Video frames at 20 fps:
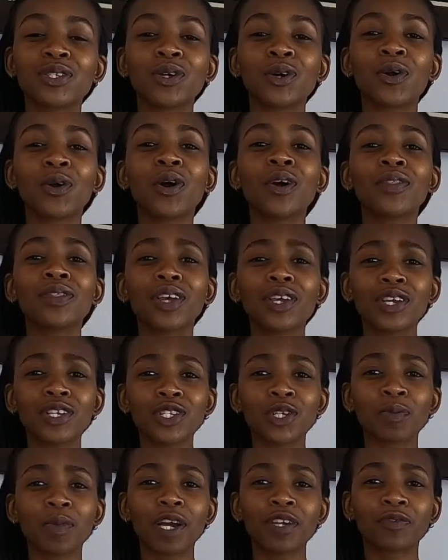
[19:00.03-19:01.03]
so thank
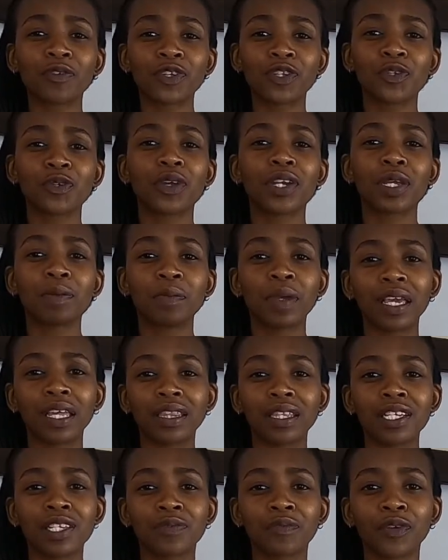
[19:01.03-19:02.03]
you so much for joining me
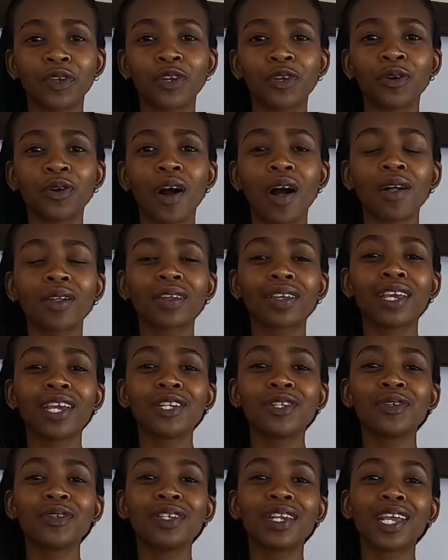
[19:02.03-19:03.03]
in this video. I'll
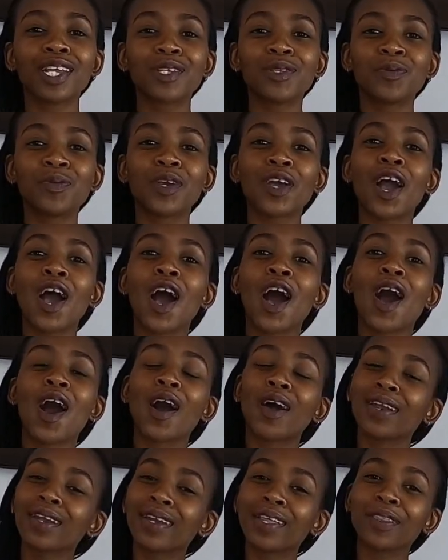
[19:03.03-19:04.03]
catch you next week
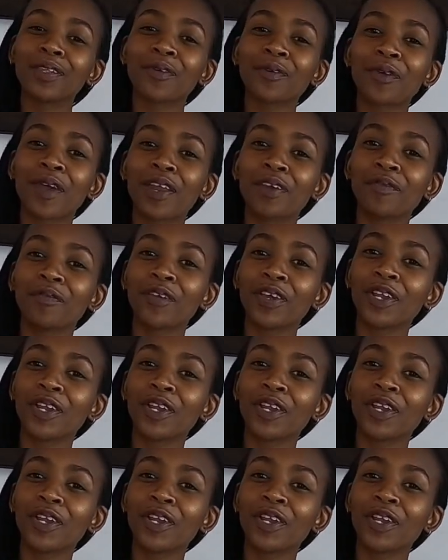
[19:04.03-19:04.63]
on another great